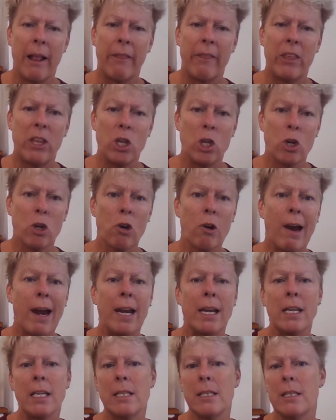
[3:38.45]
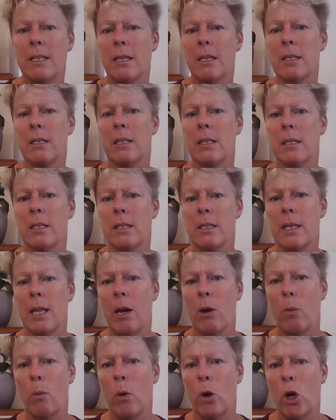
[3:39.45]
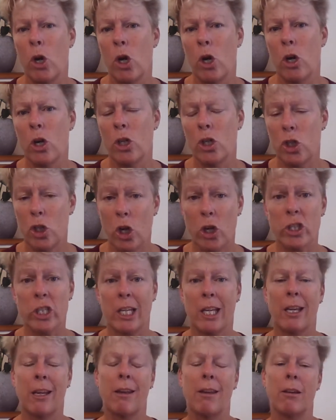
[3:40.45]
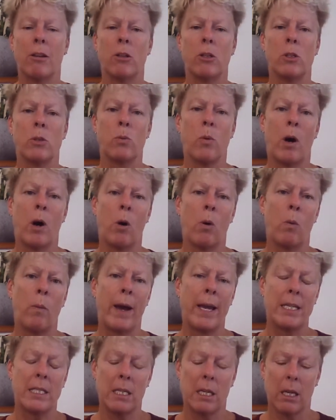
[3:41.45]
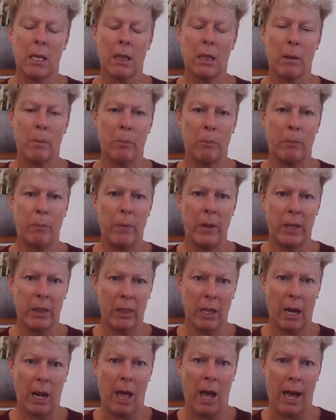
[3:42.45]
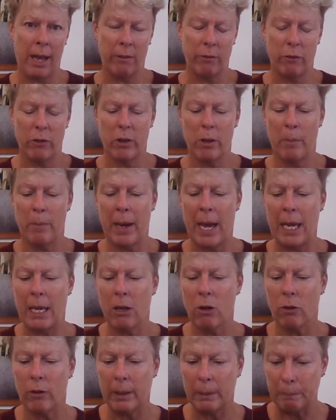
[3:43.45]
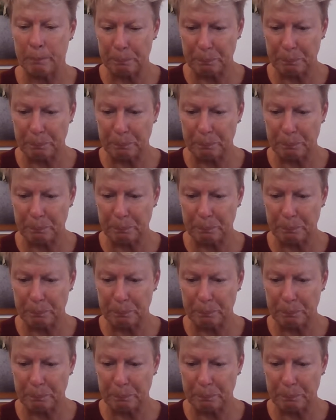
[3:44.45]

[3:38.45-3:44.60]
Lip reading: the Ukrainian citizens that were shot and killed while waiting in the line for the bakery.